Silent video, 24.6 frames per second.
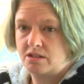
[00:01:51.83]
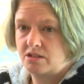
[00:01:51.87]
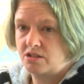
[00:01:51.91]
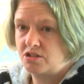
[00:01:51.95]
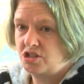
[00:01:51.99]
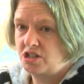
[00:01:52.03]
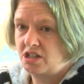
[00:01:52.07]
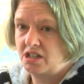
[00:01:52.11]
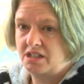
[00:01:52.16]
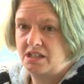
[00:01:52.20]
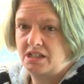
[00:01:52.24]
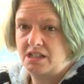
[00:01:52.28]

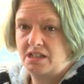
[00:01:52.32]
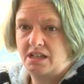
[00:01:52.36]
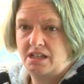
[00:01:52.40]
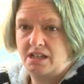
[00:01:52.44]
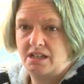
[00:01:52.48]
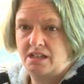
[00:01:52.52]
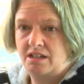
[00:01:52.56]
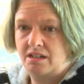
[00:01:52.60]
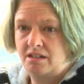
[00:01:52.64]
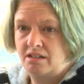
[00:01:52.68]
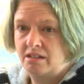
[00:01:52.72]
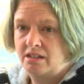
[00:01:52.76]
checking
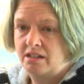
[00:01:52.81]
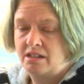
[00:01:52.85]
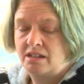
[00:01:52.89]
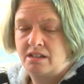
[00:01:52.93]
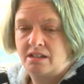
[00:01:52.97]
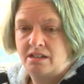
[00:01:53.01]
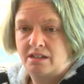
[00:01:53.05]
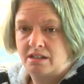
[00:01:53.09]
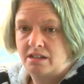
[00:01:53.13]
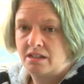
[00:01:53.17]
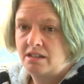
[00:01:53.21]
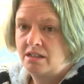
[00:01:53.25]
in,
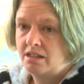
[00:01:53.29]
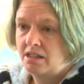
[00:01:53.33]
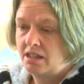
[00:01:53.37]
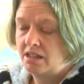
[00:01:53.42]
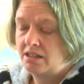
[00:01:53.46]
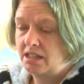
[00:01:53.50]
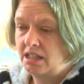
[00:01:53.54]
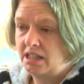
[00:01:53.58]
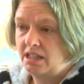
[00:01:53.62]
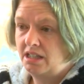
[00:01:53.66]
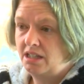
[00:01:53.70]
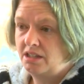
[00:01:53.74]

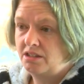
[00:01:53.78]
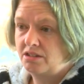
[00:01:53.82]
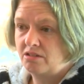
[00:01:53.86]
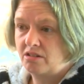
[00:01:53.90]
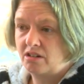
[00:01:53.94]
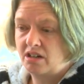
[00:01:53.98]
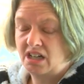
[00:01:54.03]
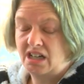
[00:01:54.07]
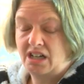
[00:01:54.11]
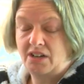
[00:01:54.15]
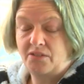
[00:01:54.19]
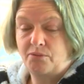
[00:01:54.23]
and they
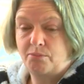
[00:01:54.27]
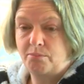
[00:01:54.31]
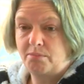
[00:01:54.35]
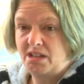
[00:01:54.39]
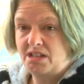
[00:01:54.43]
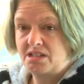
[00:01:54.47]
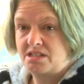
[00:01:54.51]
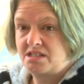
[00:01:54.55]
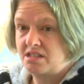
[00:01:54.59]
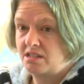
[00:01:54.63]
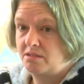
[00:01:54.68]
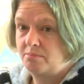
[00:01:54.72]
either I've
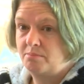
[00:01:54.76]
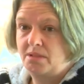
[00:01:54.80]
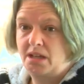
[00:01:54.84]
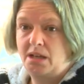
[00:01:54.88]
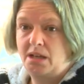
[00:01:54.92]
missed them